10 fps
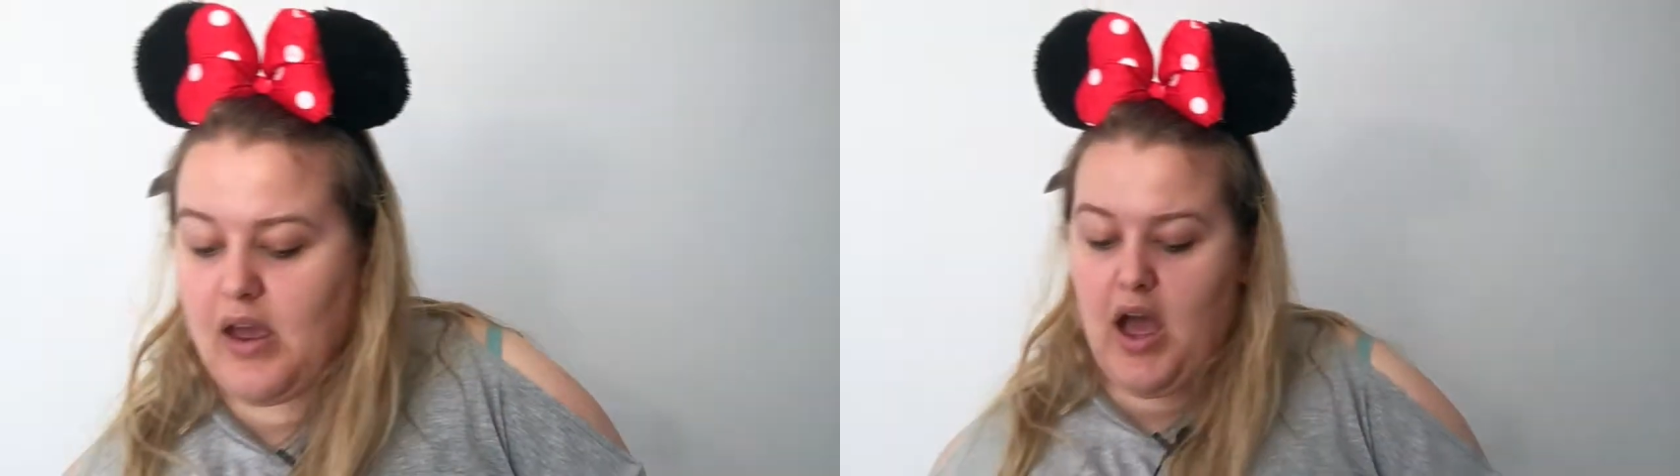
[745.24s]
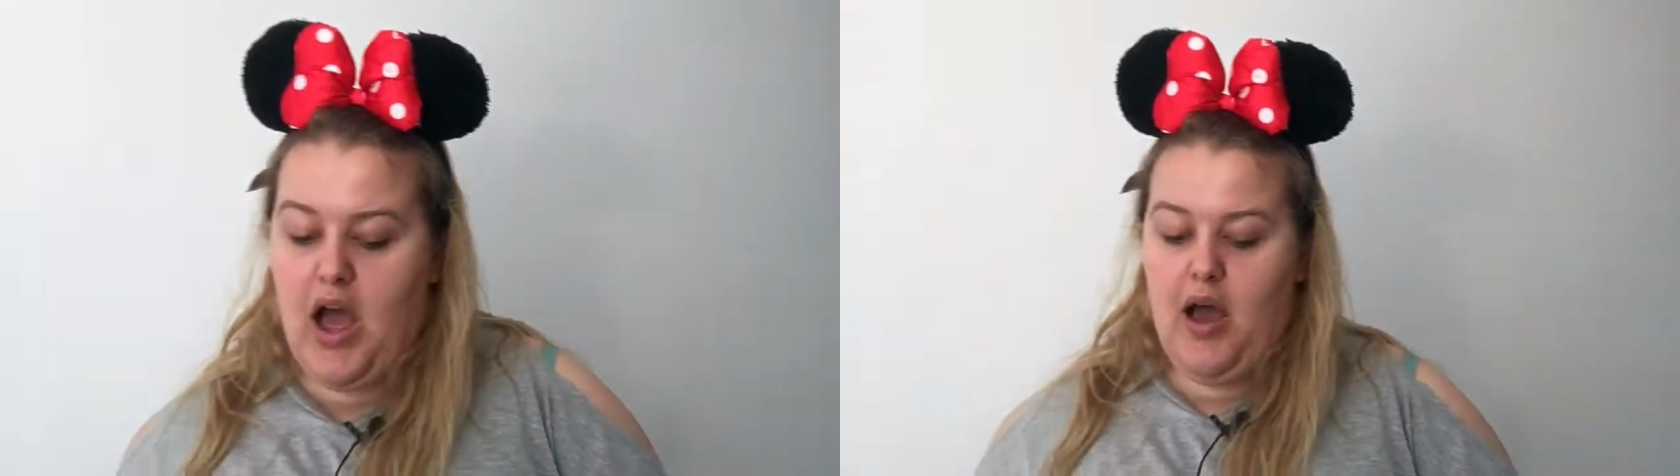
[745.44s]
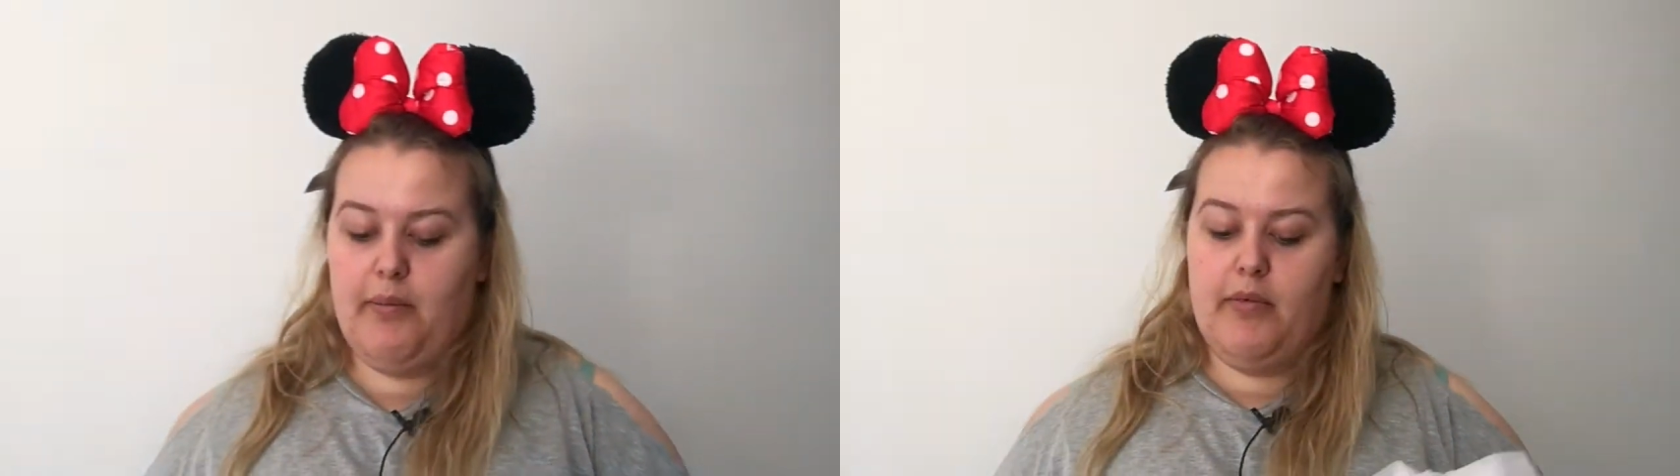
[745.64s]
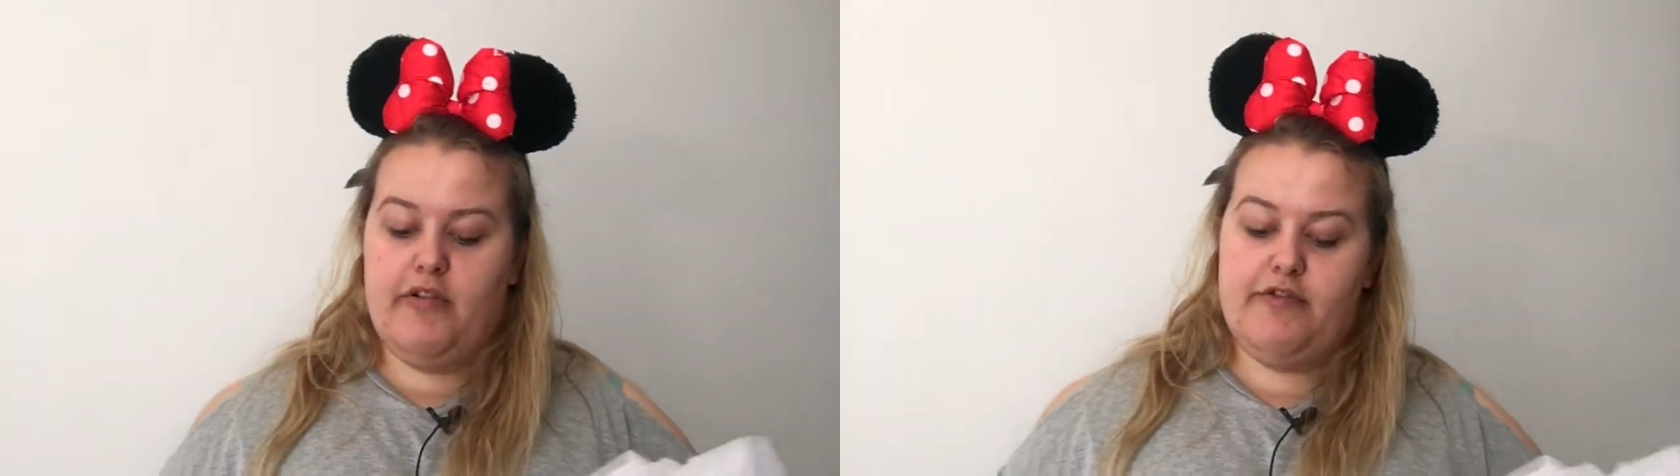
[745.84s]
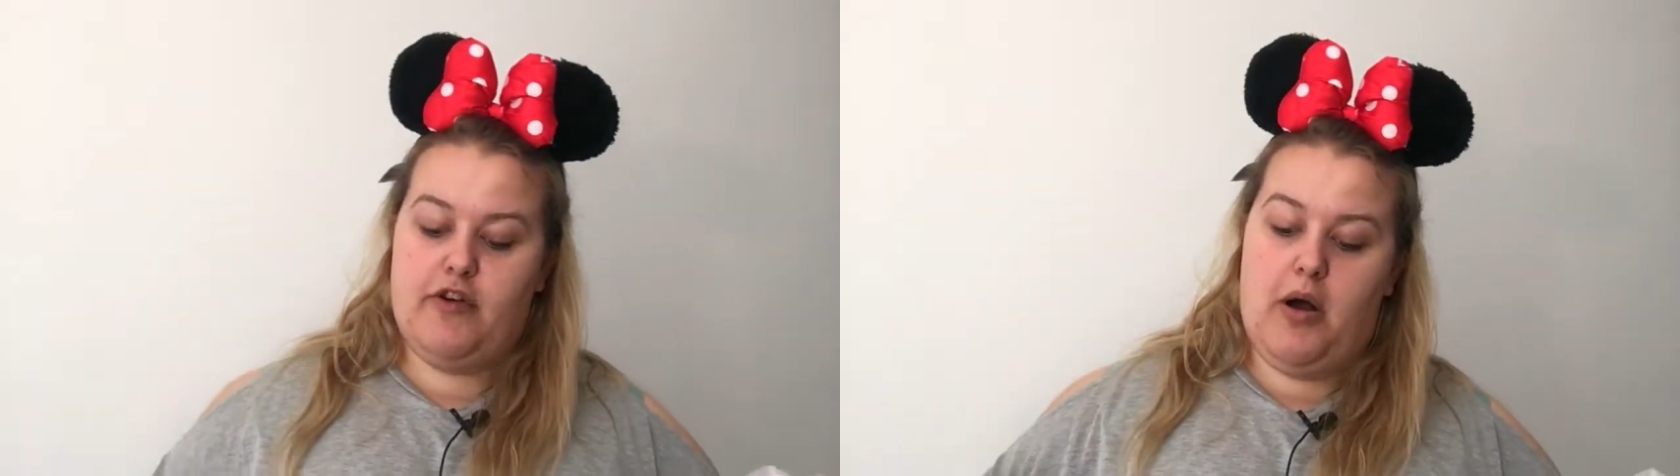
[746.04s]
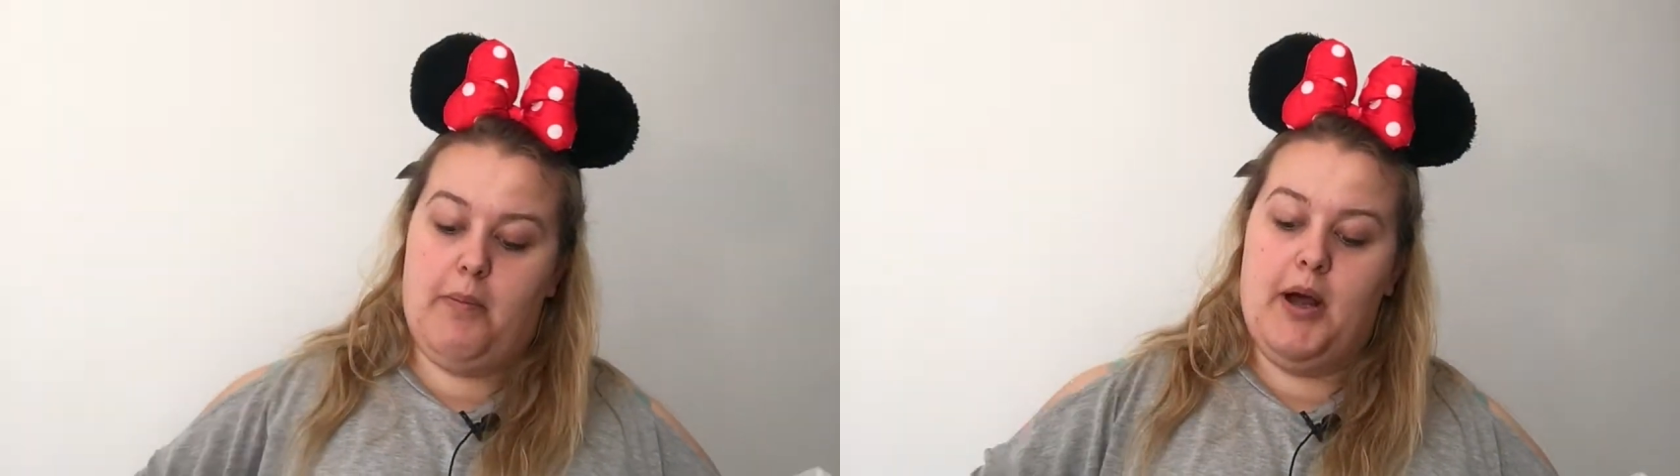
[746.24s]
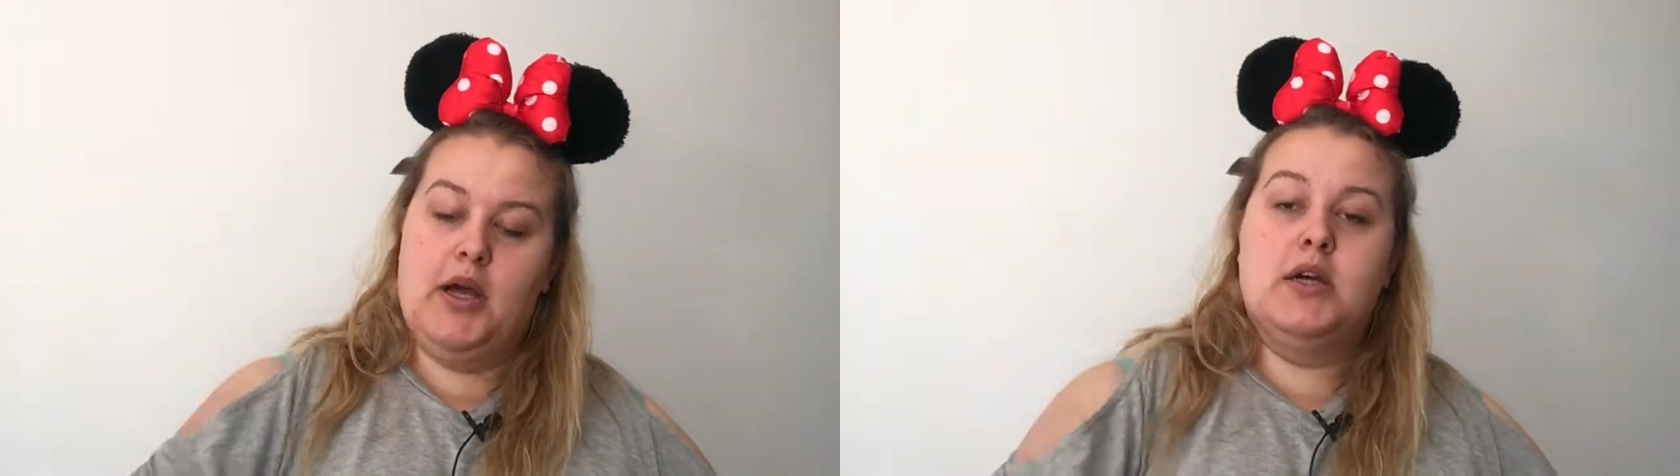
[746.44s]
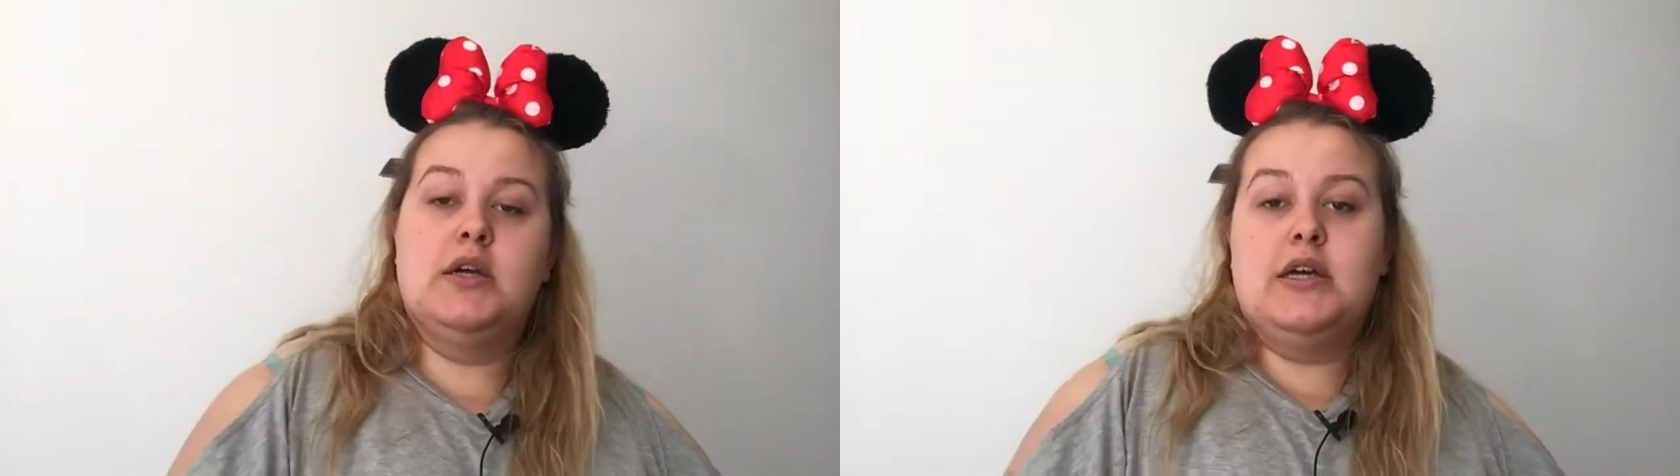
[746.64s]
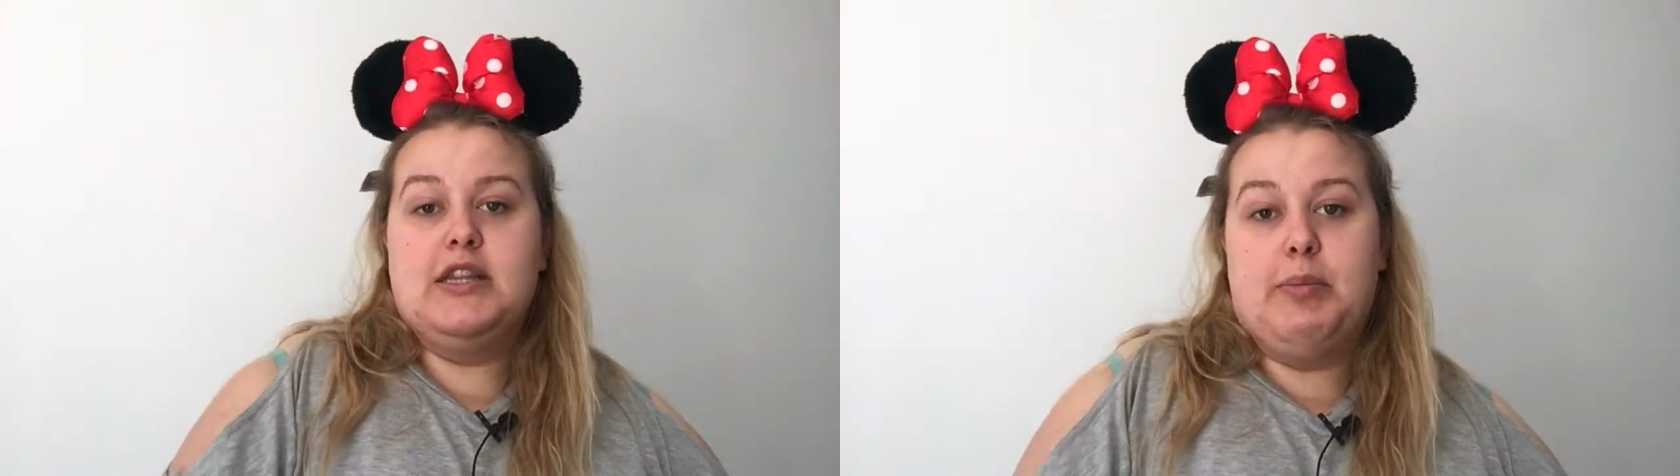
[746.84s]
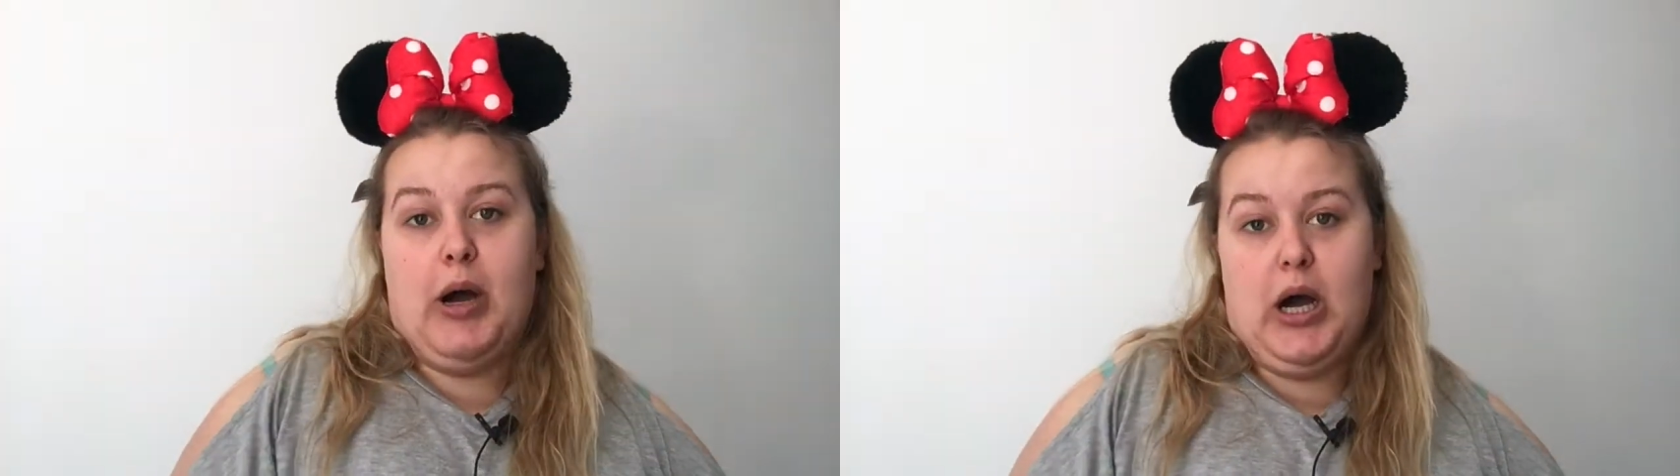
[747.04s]
from
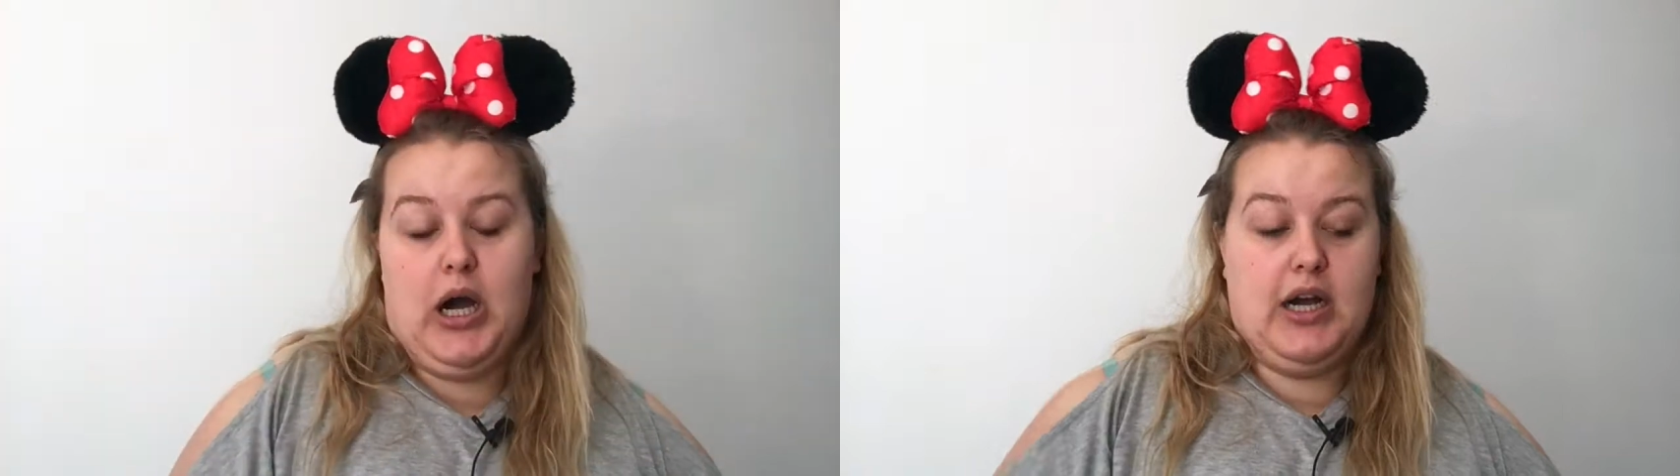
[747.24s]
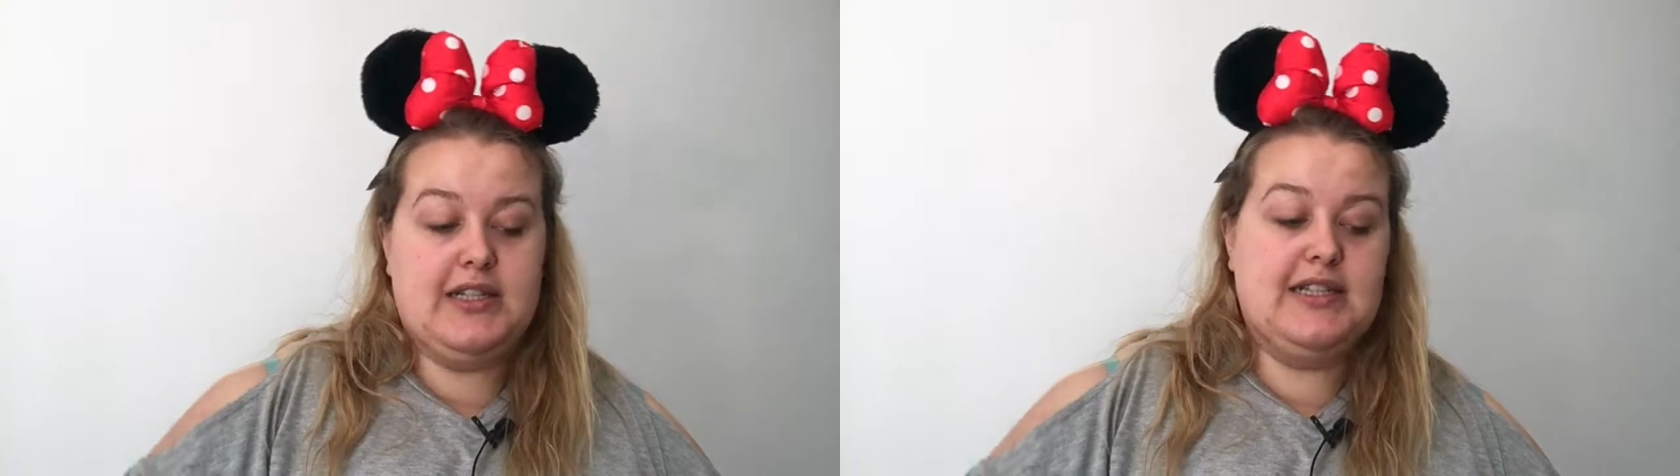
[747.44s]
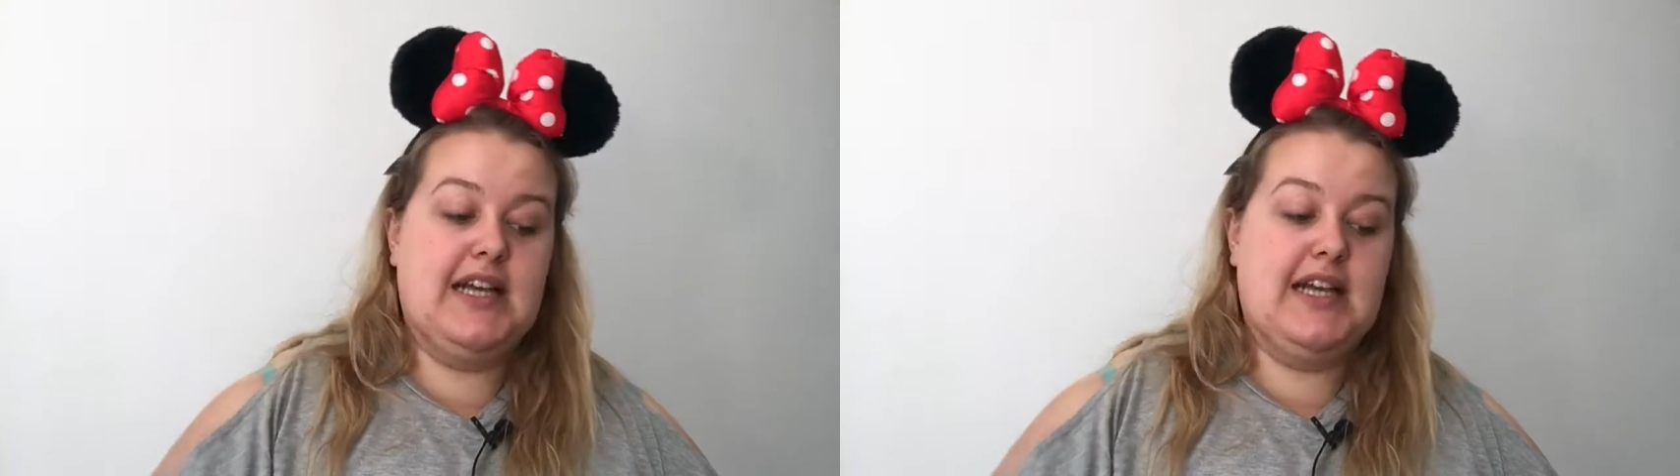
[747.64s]
the parks.